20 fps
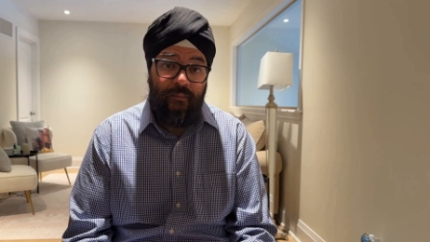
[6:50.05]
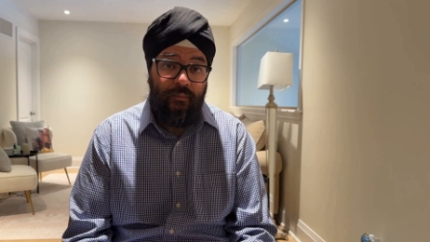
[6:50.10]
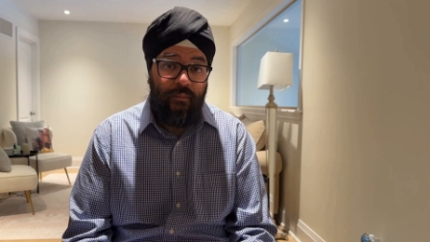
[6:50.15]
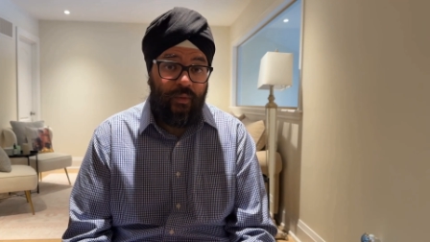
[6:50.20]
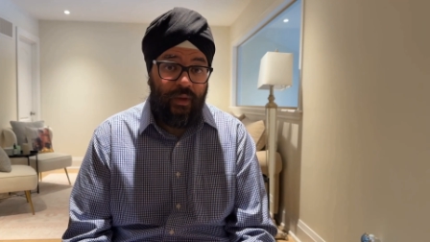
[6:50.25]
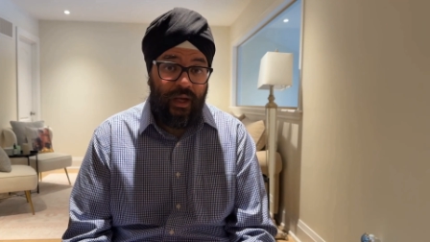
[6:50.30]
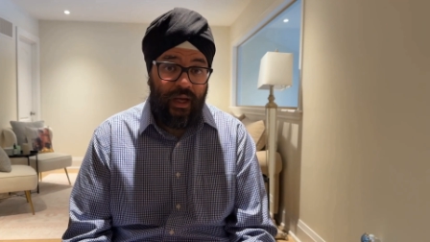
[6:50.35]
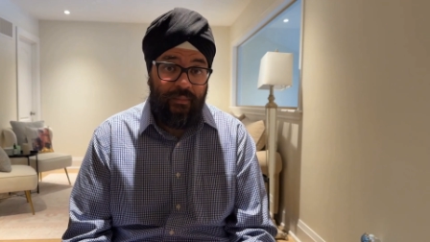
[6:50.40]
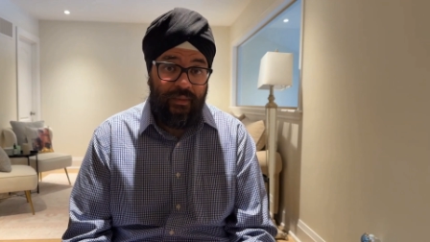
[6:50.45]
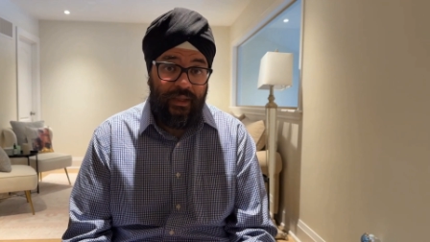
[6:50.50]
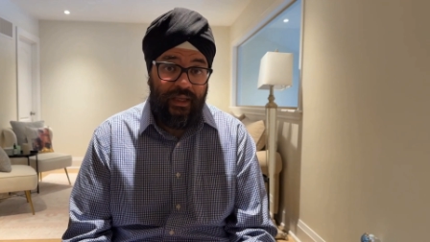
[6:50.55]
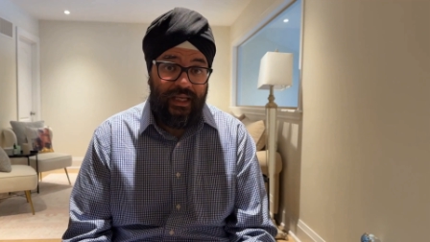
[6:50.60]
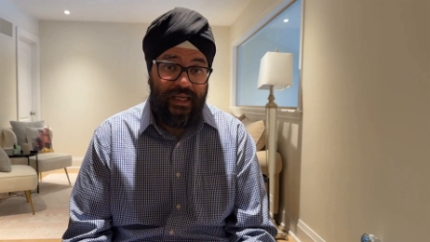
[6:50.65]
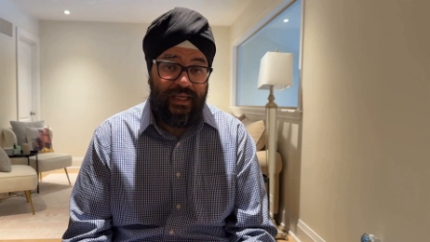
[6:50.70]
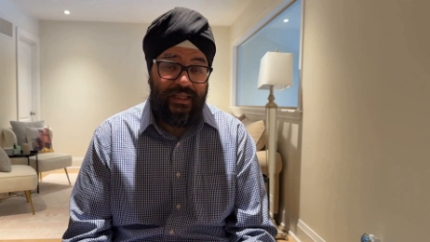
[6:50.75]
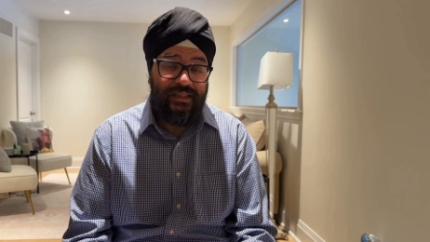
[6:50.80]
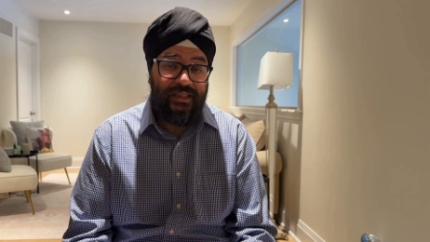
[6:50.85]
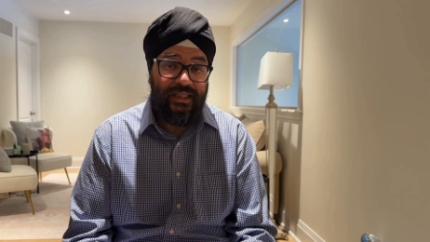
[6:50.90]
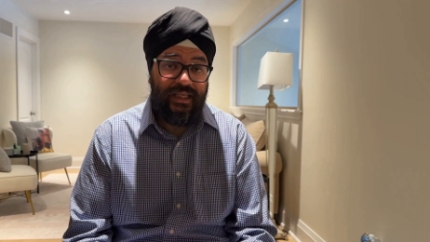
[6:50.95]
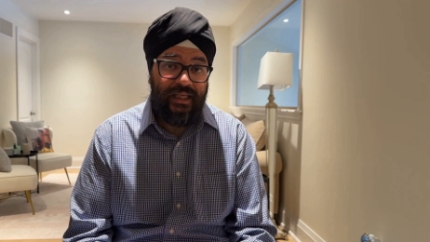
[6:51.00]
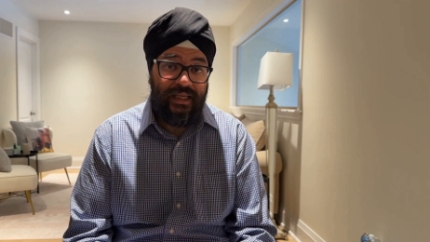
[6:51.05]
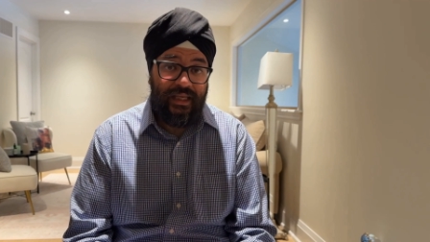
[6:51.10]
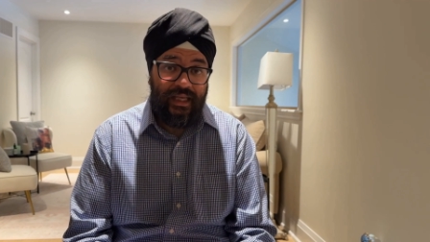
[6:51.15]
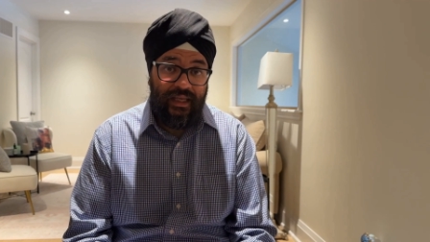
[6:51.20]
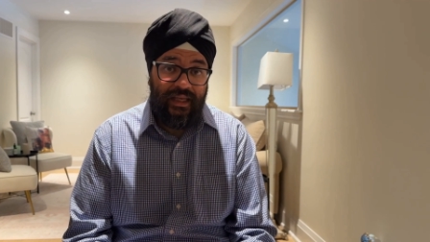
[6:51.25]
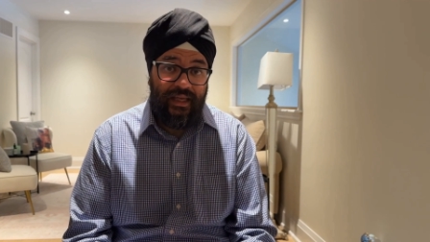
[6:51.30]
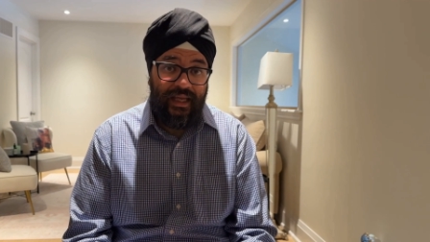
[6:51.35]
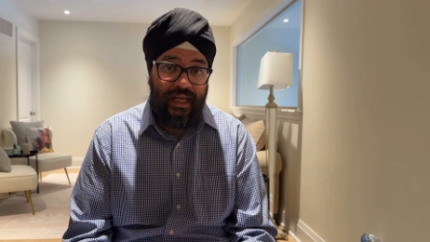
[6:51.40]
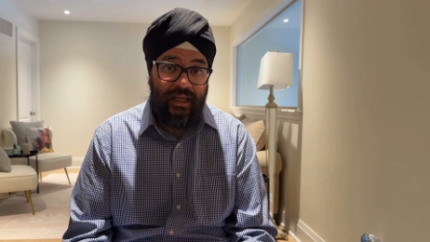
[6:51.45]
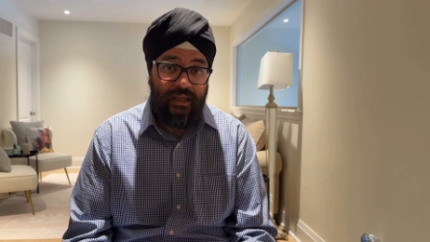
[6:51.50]
Brampton has seen
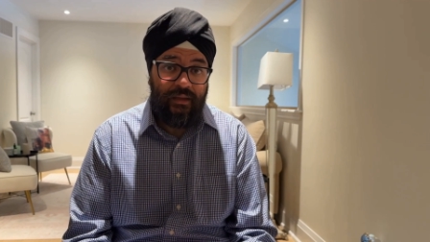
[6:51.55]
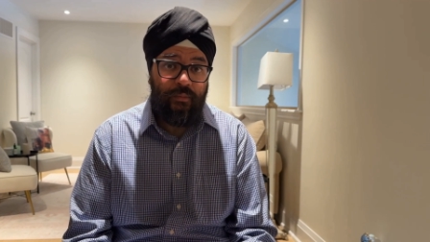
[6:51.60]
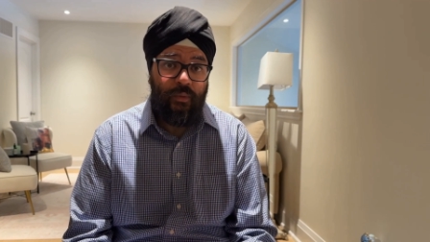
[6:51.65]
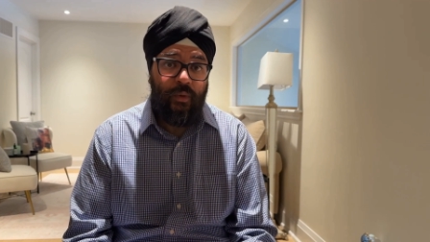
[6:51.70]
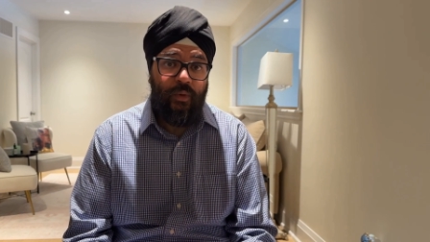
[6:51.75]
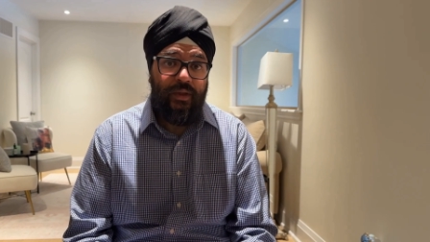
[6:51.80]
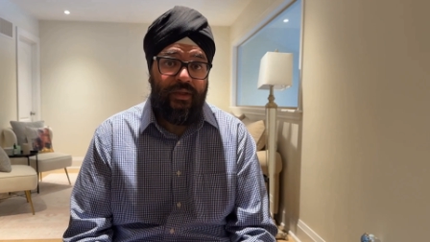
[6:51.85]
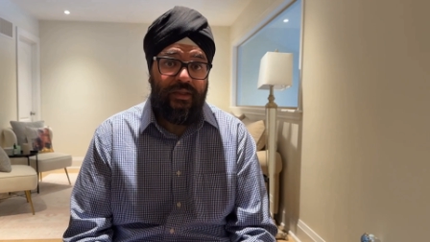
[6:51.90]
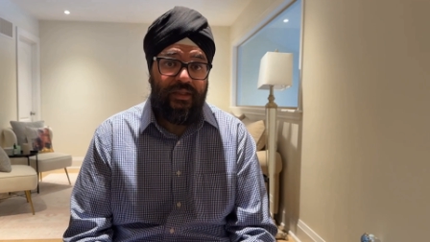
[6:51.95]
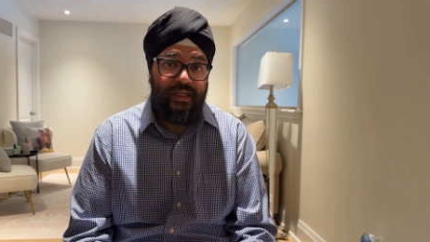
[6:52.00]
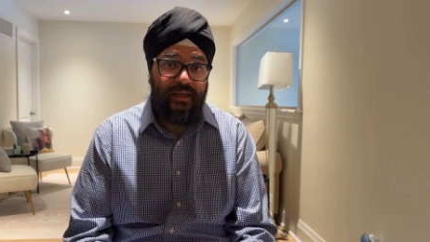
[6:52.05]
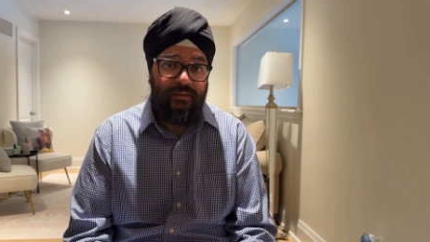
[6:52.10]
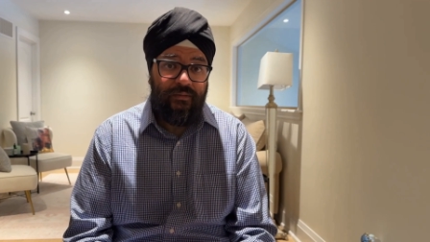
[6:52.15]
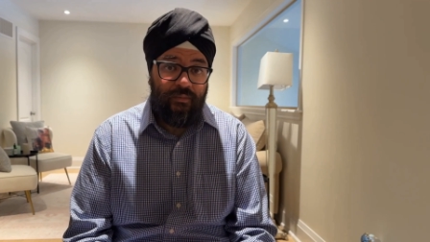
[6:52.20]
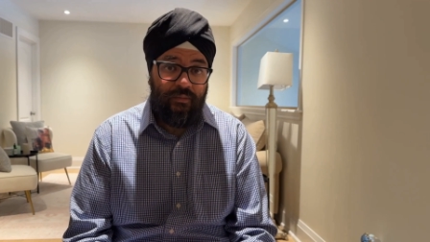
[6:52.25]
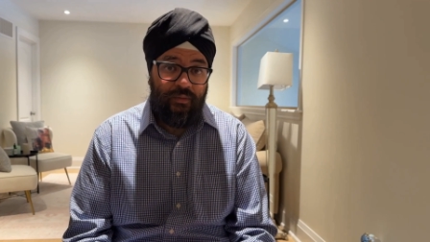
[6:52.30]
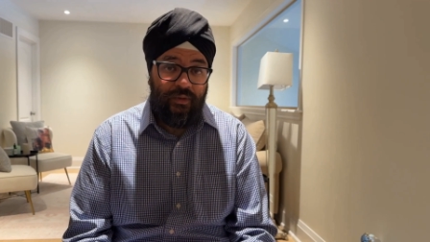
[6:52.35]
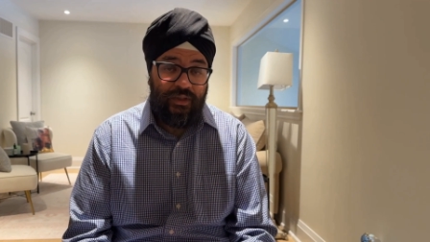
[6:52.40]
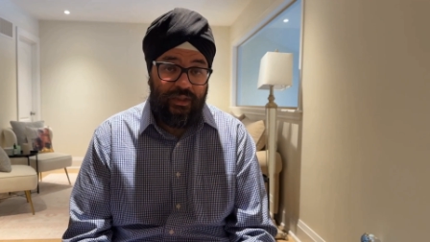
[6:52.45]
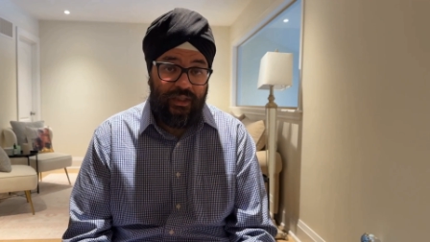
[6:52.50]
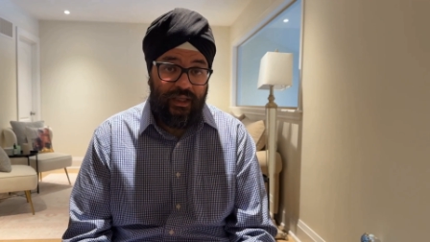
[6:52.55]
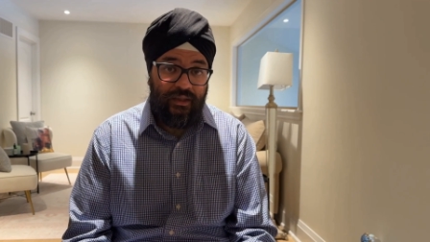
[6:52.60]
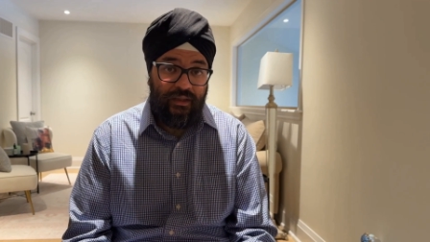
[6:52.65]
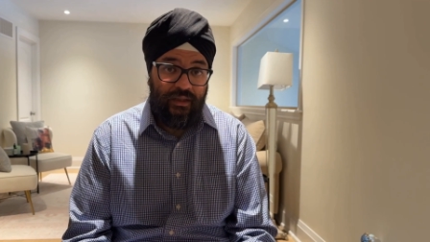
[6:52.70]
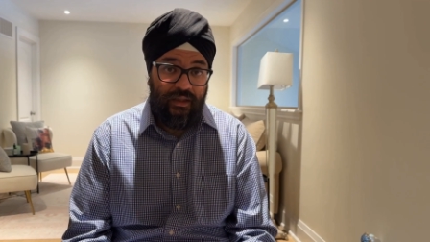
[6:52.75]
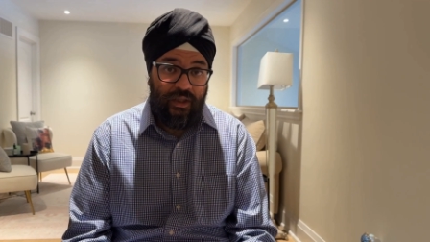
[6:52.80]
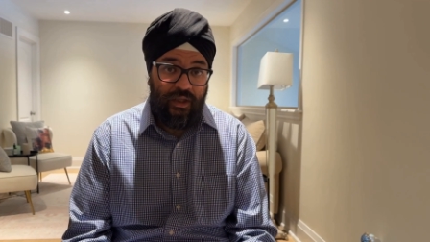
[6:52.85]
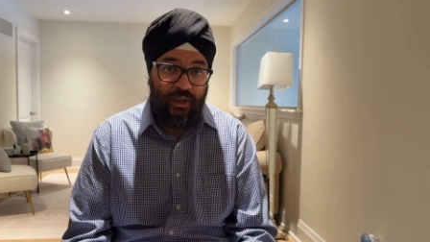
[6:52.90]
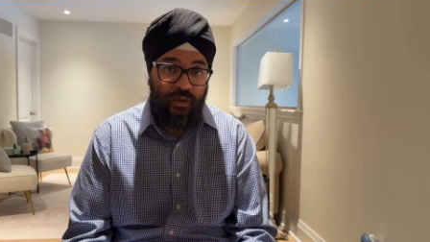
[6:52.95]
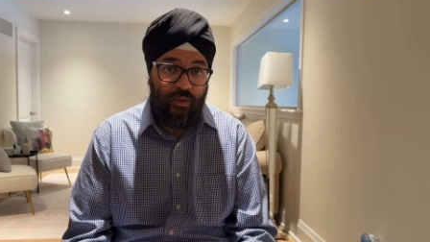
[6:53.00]
an 8.7%
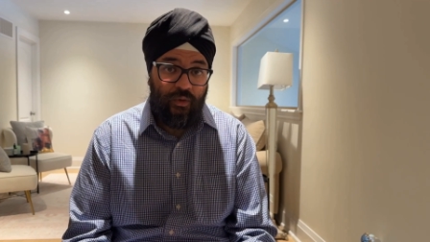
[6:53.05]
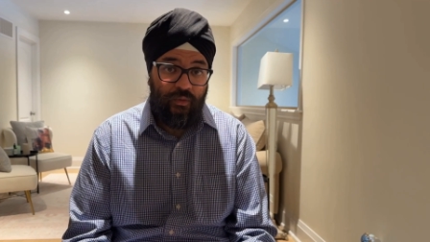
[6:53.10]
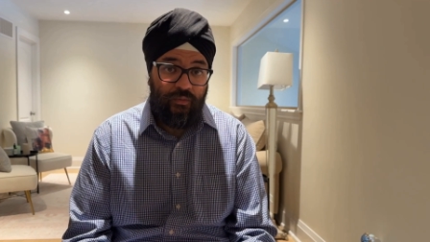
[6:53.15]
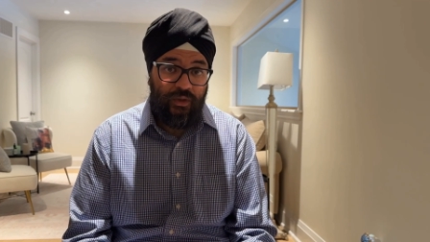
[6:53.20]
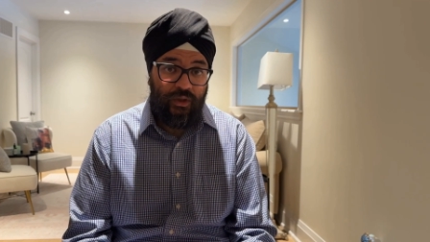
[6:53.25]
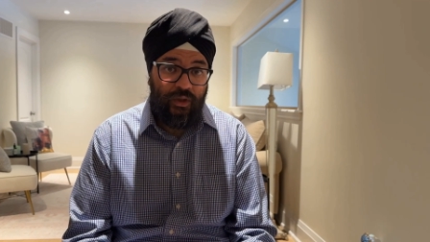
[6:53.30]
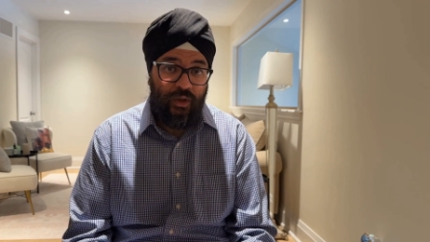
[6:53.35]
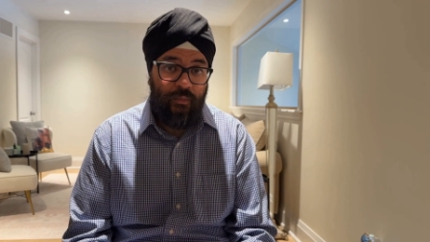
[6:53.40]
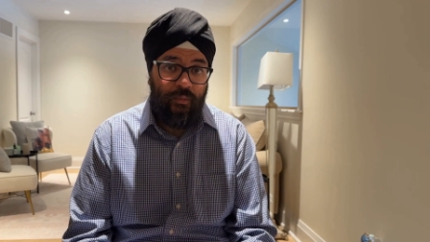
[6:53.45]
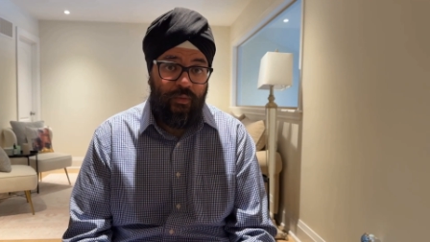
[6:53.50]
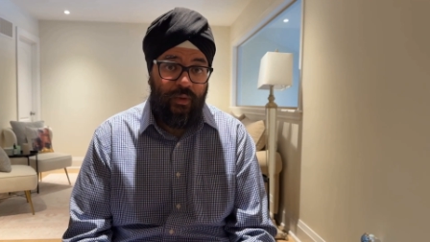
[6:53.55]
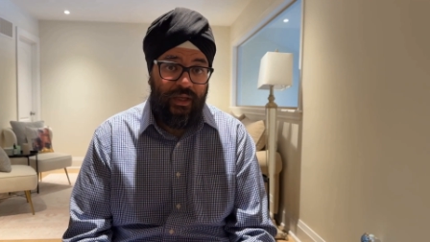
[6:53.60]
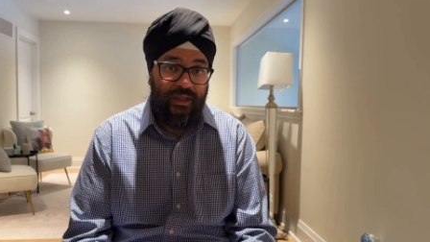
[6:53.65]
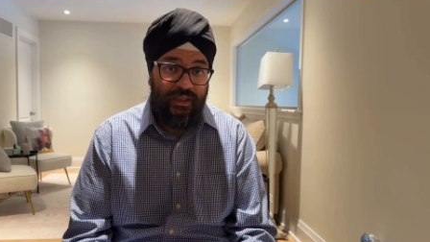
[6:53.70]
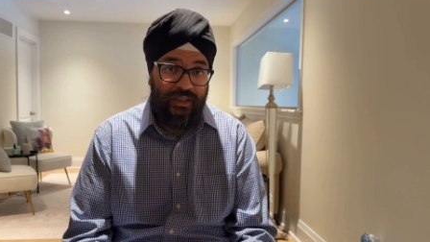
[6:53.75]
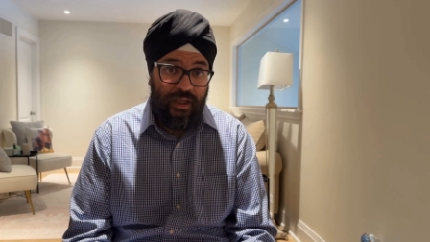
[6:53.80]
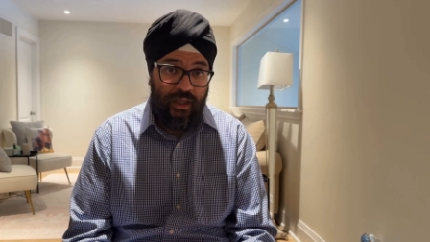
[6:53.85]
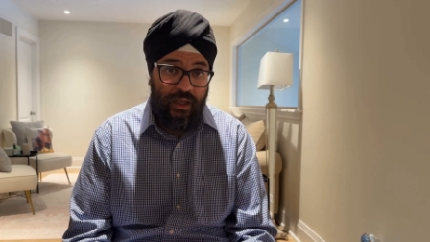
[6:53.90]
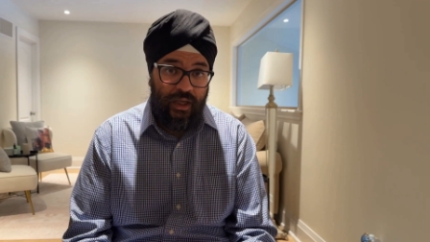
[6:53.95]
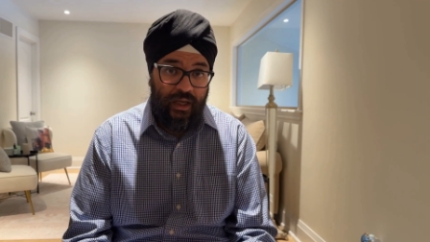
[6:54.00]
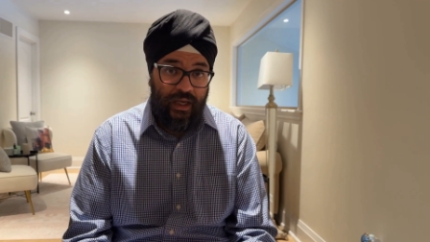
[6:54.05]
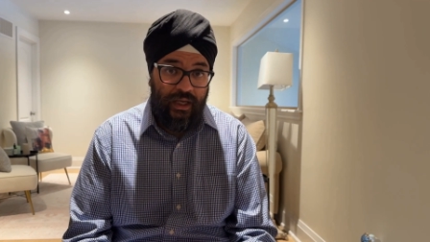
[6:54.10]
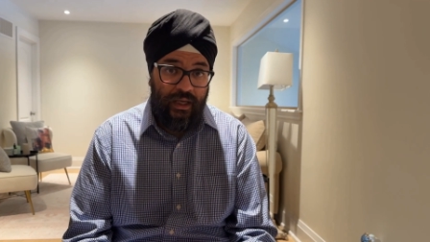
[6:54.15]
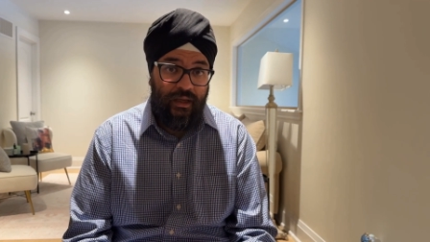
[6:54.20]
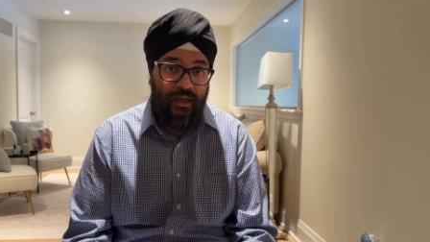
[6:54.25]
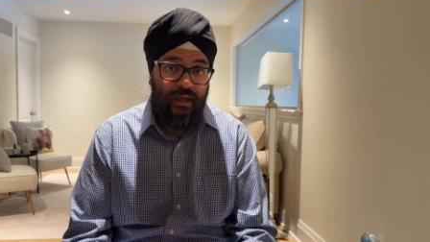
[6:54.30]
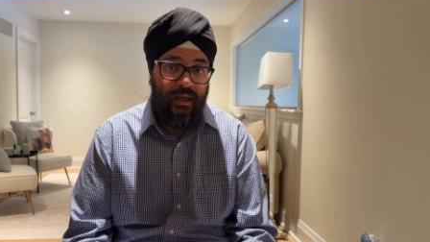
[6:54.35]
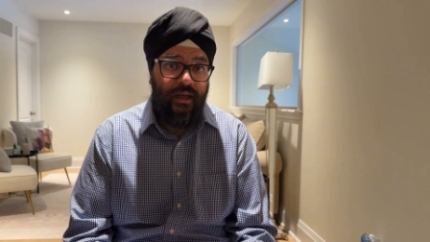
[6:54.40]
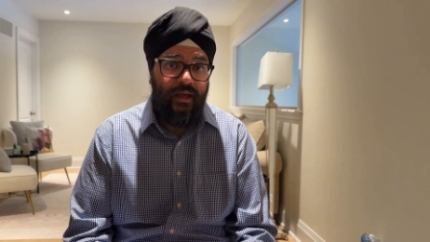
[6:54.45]
year-over-year price decline